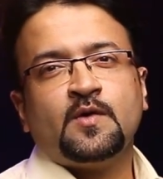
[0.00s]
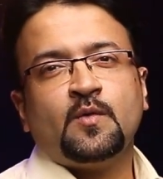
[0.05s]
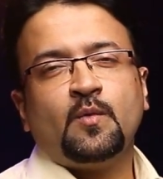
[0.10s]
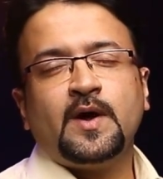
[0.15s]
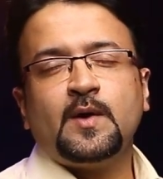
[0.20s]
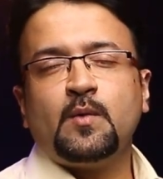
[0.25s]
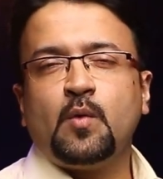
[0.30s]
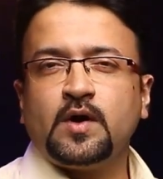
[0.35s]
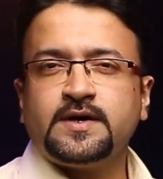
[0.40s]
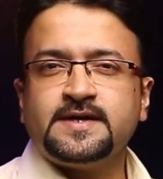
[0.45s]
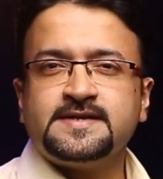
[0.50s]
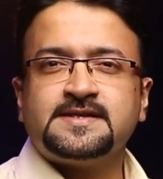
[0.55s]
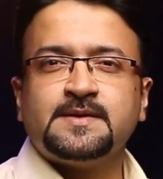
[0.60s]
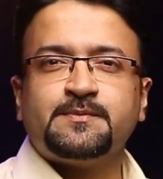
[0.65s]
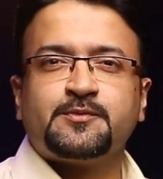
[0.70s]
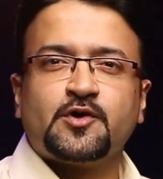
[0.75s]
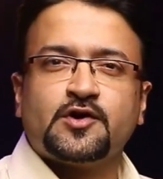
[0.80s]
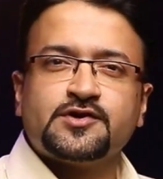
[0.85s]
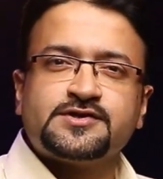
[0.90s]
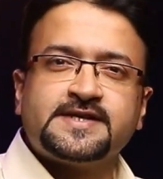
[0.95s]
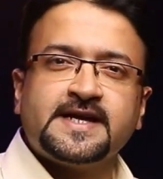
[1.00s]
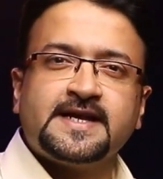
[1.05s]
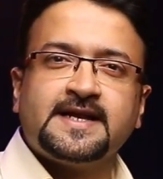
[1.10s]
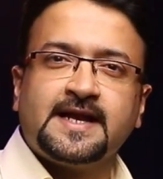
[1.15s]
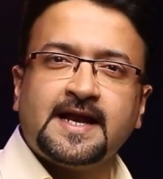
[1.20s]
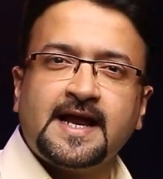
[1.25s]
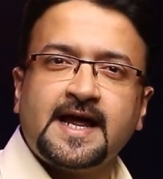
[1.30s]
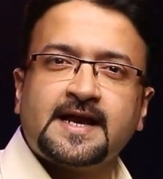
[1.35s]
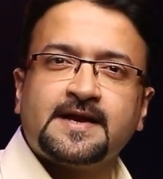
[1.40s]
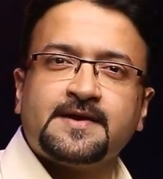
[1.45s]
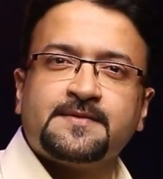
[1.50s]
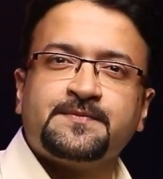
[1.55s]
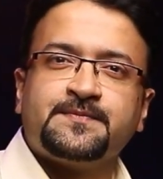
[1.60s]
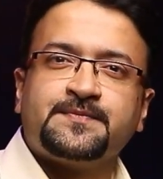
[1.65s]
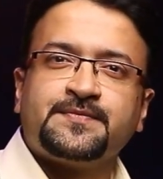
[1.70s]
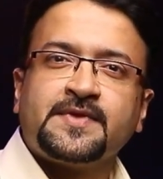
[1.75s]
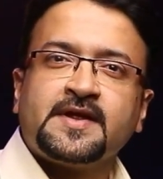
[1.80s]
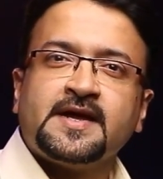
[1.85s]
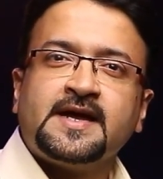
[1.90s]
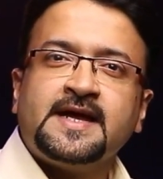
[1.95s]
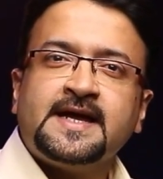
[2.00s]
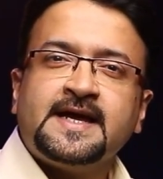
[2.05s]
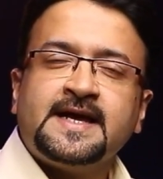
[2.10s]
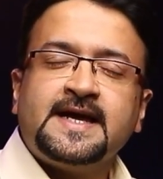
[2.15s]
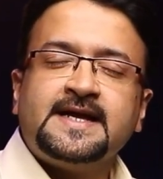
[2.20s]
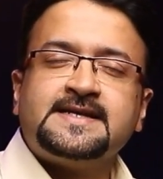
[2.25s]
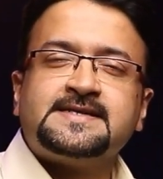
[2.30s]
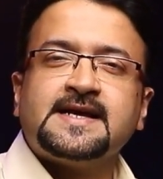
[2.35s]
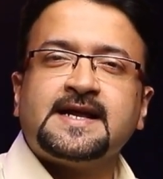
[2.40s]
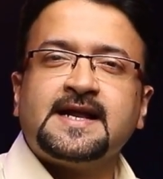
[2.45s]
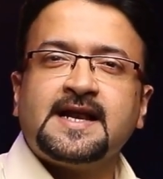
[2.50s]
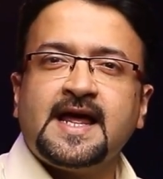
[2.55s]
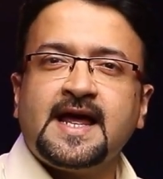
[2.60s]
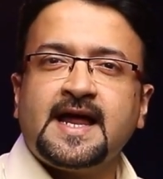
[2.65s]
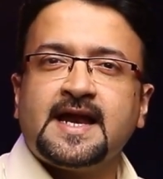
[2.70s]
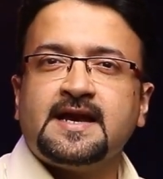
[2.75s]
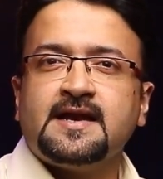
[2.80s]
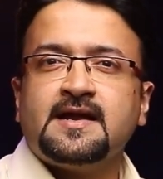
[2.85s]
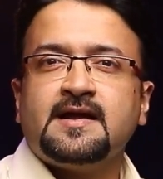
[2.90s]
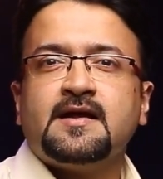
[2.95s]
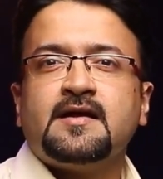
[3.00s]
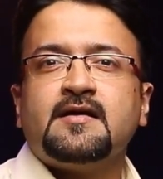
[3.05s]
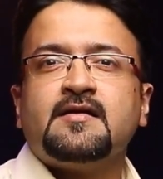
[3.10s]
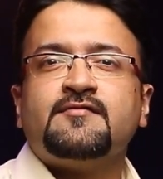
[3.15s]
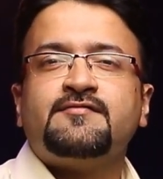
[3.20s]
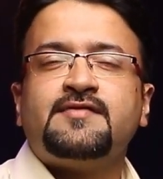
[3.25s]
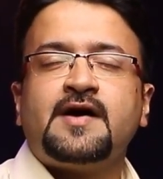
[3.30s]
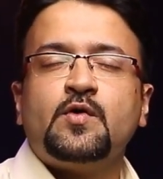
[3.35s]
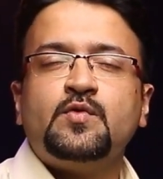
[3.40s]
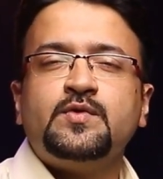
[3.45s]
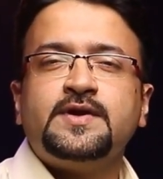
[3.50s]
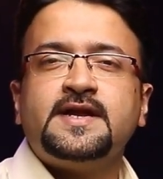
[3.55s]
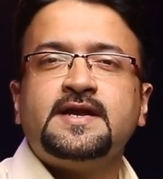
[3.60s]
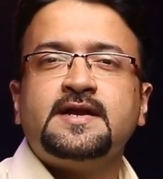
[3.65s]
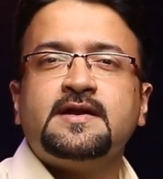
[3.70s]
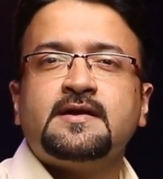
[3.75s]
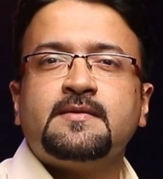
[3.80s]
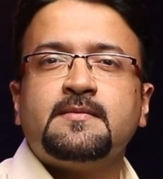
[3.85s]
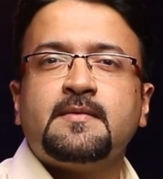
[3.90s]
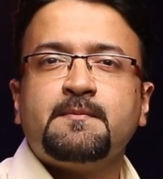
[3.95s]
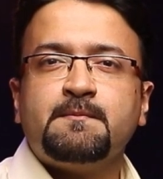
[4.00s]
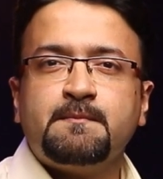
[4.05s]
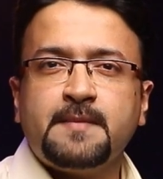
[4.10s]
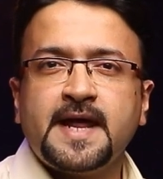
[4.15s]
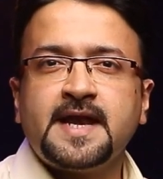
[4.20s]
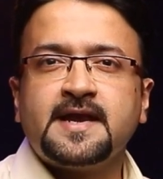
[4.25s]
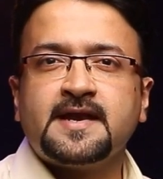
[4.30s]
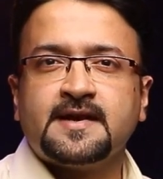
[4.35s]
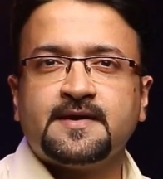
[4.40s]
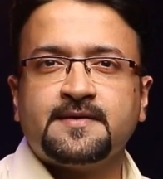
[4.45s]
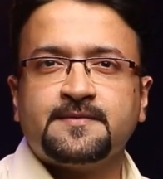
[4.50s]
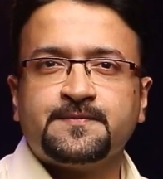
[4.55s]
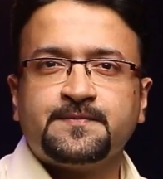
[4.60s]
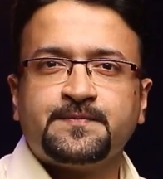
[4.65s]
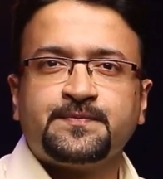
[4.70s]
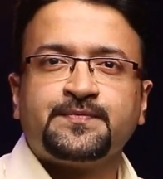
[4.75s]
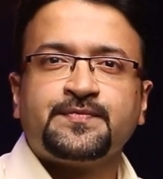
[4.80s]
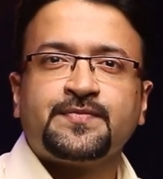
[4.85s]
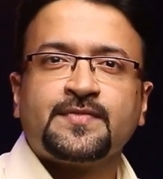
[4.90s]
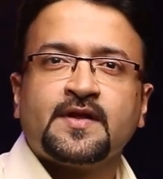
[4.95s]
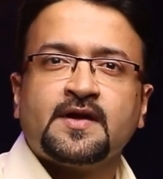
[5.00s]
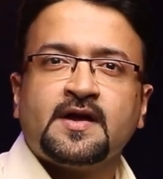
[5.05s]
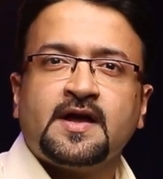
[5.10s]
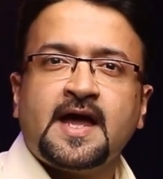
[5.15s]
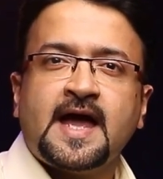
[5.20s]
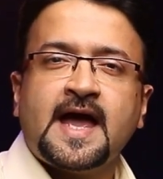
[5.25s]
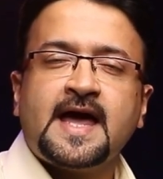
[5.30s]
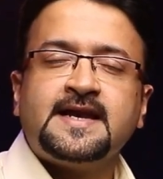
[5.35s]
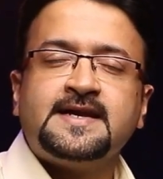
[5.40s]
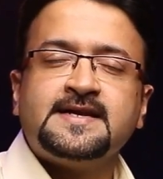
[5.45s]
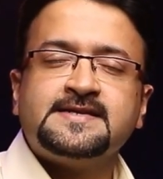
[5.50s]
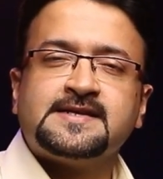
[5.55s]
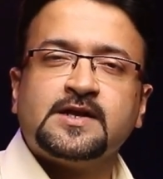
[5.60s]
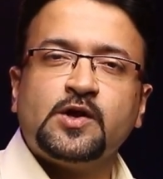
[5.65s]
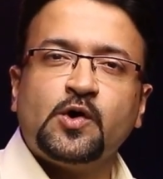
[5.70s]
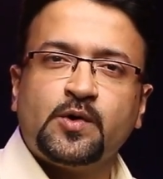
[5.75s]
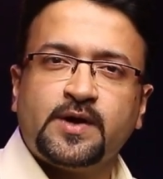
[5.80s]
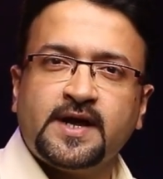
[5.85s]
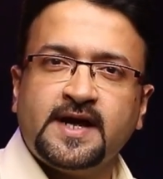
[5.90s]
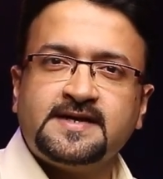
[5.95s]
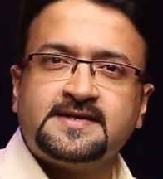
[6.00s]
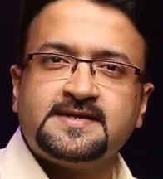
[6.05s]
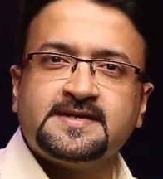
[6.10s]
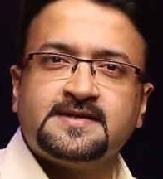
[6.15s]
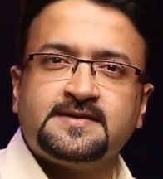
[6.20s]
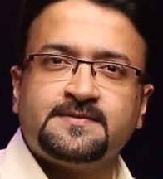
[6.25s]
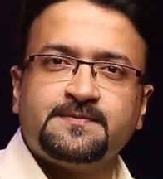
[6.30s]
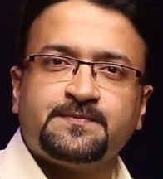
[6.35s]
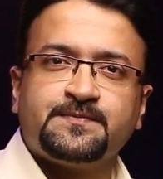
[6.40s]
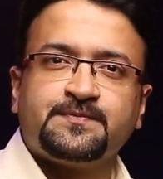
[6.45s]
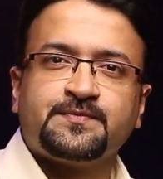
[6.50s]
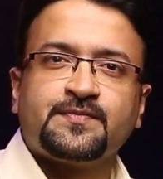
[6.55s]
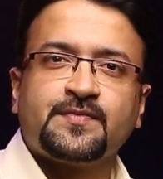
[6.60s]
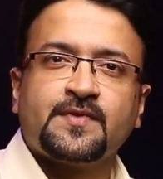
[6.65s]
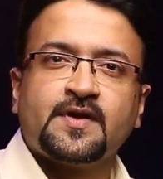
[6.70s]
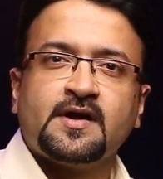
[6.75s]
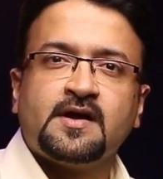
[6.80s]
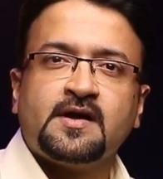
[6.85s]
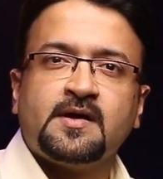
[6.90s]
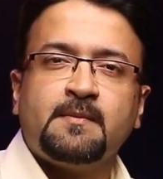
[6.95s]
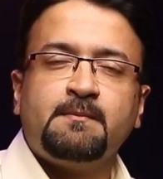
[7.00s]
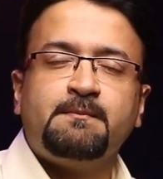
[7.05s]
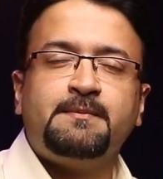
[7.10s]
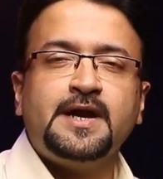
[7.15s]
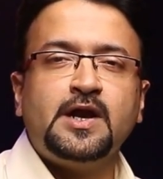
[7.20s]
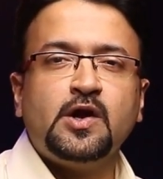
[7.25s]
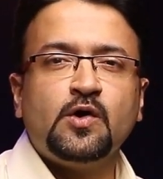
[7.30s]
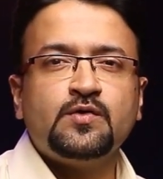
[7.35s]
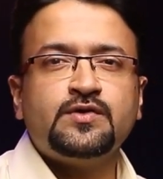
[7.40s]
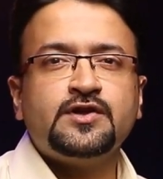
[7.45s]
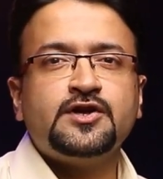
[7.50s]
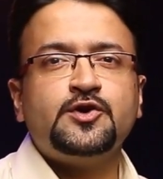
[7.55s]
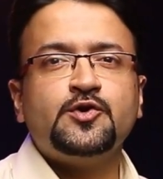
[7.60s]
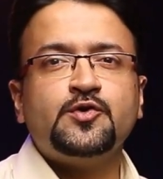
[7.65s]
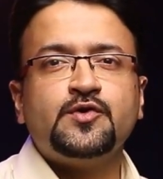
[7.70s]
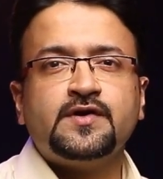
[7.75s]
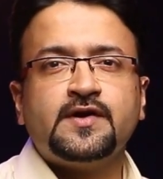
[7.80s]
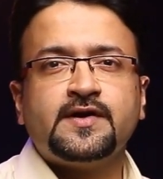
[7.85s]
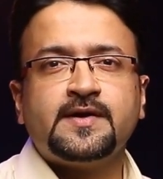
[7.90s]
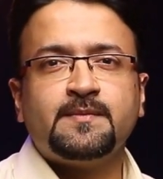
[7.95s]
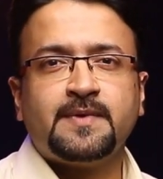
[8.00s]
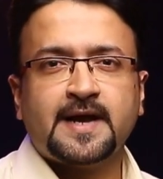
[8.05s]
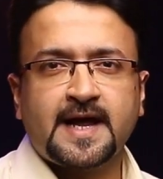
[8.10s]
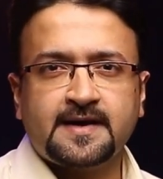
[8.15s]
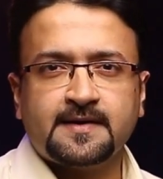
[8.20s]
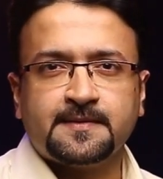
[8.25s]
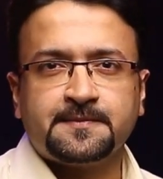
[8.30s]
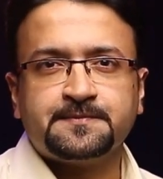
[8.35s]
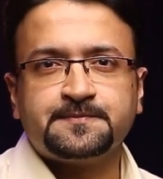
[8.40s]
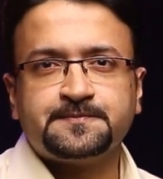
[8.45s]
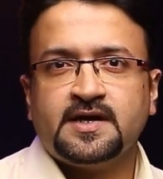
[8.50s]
Well, what is the prostate gland? It's a gland found in men and is located below the urinary bladder.